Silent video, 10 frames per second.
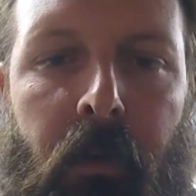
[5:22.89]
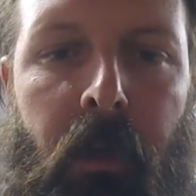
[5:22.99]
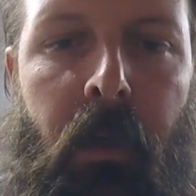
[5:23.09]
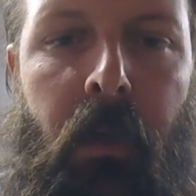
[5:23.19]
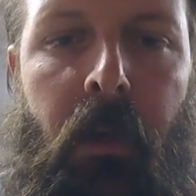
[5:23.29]
to
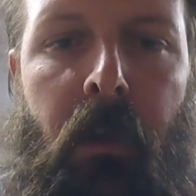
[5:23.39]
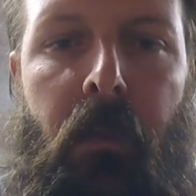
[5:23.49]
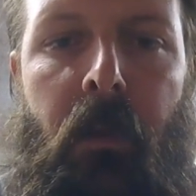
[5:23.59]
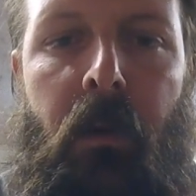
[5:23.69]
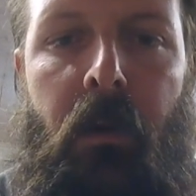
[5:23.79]
get it
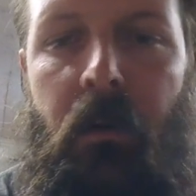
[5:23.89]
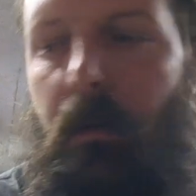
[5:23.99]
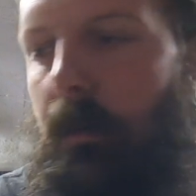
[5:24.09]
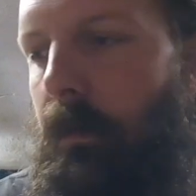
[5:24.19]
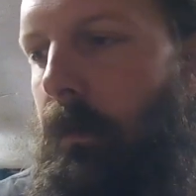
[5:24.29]
in there.
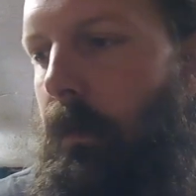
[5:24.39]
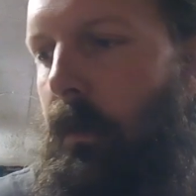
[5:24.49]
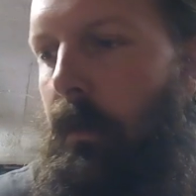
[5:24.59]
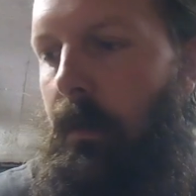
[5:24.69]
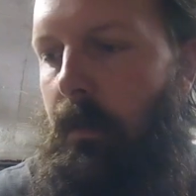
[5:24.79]

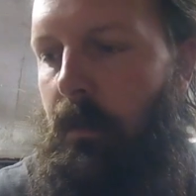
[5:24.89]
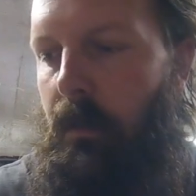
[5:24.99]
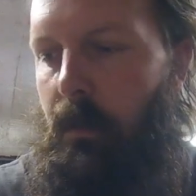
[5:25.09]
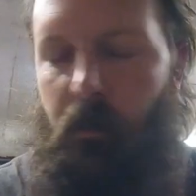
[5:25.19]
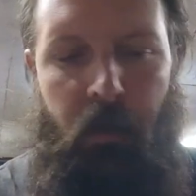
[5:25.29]

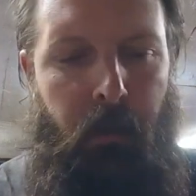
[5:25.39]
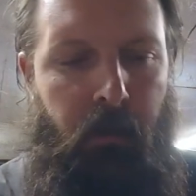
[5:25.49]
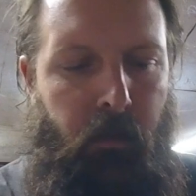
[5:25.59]
Probably